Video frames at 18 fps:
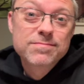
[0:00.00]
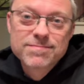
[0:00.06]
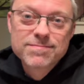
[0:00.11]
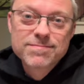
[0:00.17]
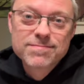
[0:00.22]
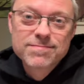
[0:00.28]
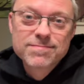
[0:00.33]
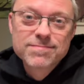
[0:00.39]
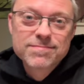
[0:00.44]

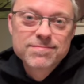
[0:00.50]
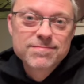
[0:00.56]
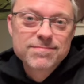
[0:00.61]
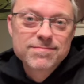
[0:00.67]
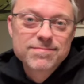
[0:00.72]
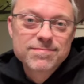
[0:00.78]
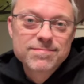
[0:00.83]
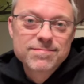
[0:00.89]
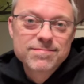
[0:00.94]

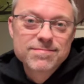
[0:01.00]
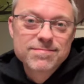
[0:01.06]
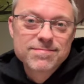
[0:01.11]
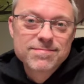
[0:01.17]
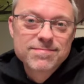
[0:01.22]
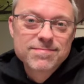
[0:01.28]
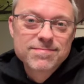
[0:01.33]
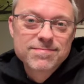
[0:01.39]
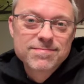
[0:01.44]

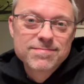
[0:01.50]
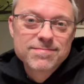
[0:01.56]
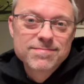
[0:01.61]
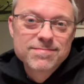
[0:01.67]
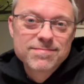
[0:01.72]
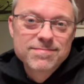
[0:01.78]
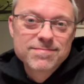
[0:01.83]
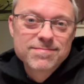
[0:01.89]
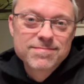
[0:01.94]

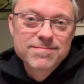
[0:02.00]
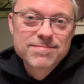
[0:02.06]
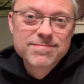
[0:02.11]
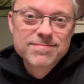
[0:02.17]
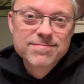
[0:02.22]
The person shown says nothing.